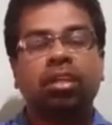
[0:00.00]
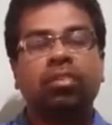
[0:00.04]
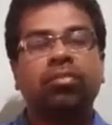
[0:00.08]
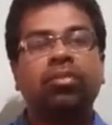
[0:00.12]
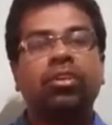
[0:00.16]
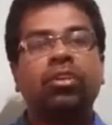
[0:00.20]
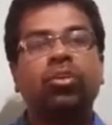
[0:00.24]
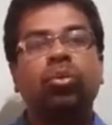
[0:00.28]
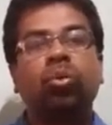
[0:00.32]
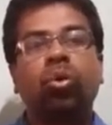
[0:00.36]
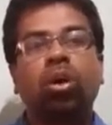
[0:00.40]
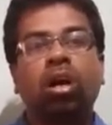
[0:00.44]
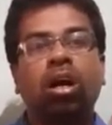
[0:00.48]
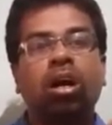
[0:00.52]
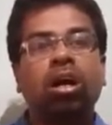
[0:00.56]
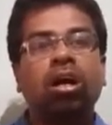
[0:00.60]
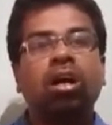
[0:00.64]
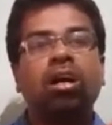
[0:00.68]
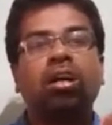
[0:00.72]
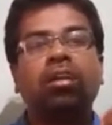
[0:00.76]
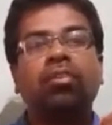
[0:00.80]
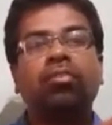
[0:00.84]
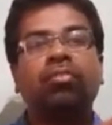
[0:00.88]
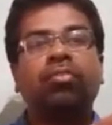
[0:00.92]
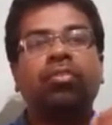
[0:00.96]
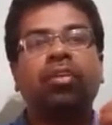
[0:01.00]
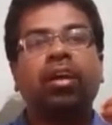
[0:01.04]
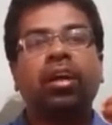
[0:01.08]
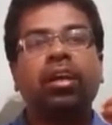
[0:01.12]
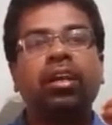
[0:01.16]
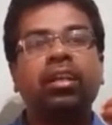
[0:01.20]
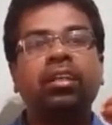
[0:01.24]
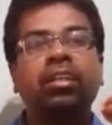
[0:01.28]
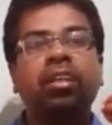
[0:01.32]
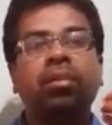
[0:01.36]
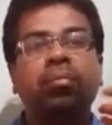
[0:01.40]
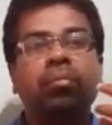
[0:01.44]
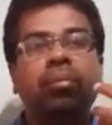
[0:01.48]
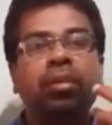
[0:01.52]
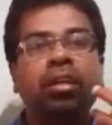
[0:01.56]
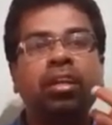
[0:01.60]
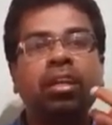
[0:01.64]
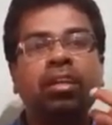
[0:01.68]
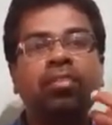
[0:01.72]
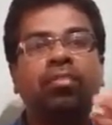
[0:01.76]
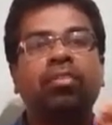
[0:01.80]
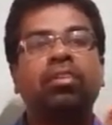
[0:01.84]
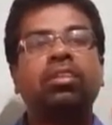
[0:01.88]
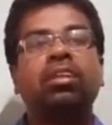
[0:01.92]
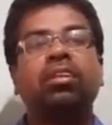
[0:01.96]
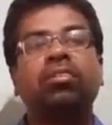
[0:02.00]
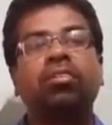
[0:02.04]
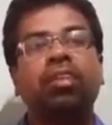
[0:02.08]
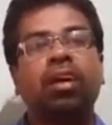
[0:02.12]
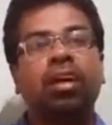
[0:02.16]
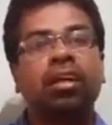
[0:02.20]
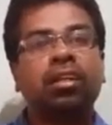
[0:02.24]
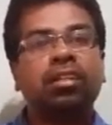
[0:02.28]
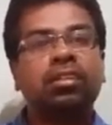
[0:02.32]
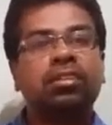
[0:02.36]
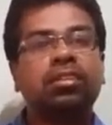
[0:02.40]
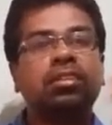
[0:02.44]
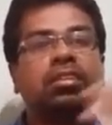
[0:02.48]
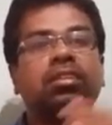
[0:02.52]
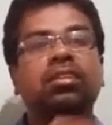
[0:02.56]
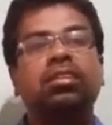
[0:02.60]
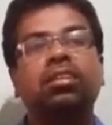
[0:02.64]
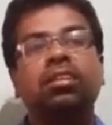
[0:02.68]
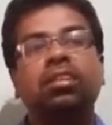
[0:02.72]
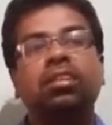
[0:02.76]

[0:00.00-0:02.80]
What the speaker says: We go on finding the meaning for the words.